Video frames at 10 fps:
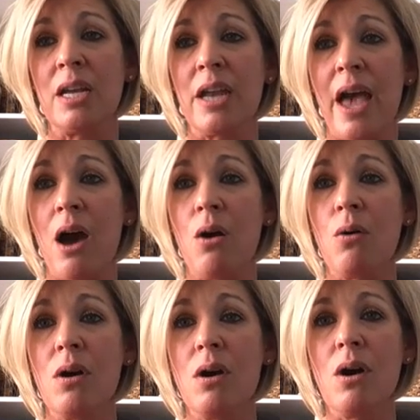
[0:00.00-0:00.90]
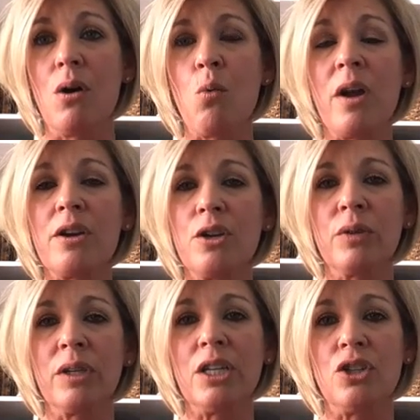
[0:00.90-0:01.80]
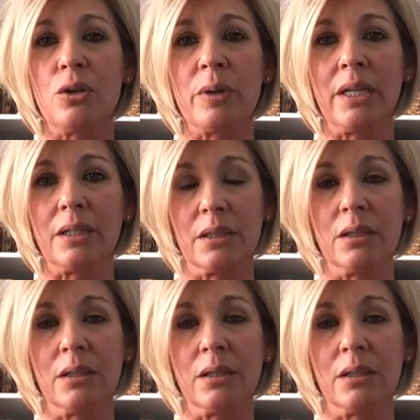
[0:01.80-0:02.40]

And now, what are you really doing?